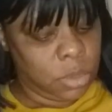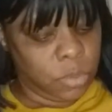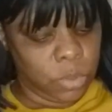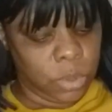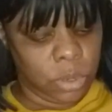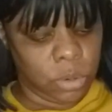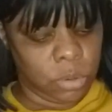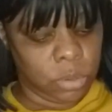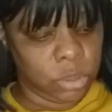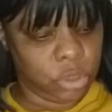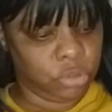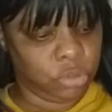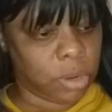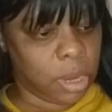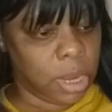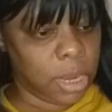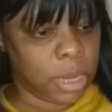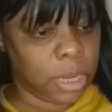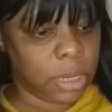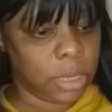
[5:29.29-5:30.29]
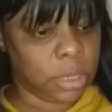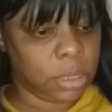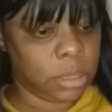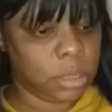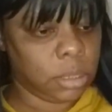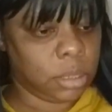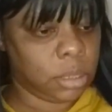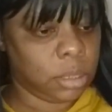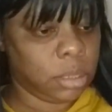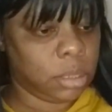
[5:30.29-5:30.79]
We're going to try
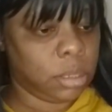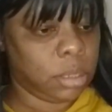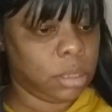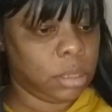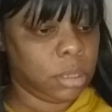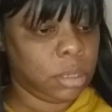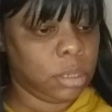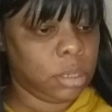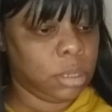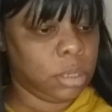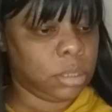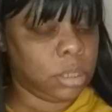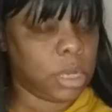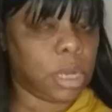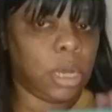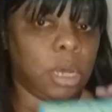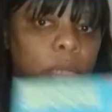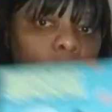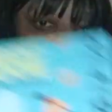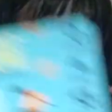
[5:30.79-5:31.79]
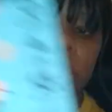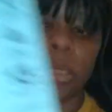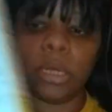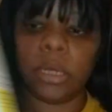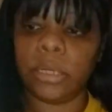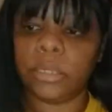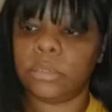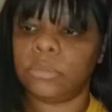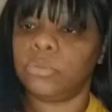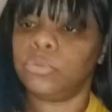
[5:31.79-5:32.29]
the honey
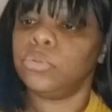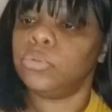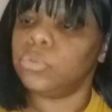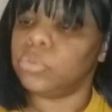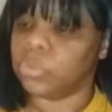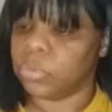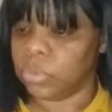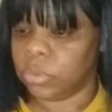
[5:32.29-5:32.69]
nut. Ooh.